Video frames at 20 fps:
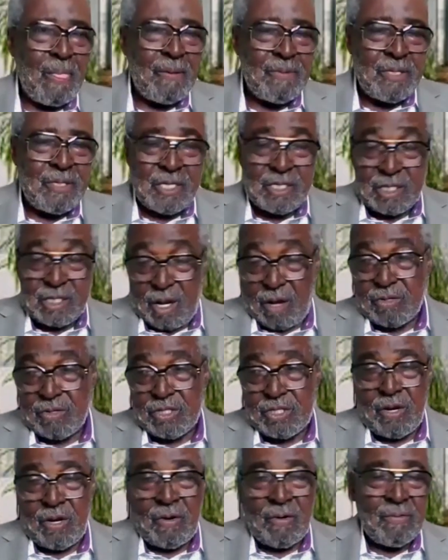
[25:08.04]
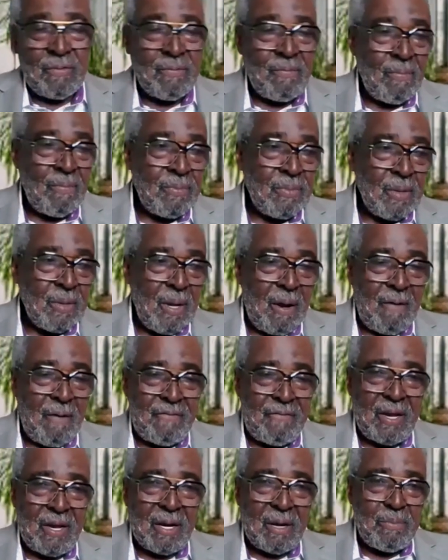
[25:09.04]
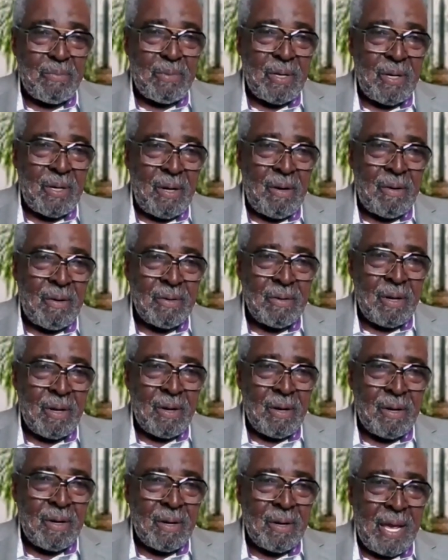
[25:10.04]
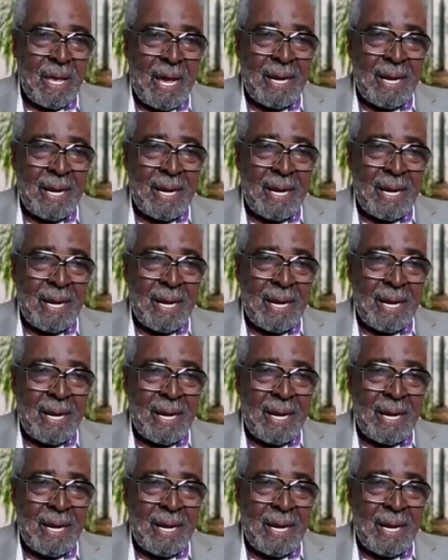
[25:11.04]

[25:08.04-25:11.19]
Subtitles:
this talk show available on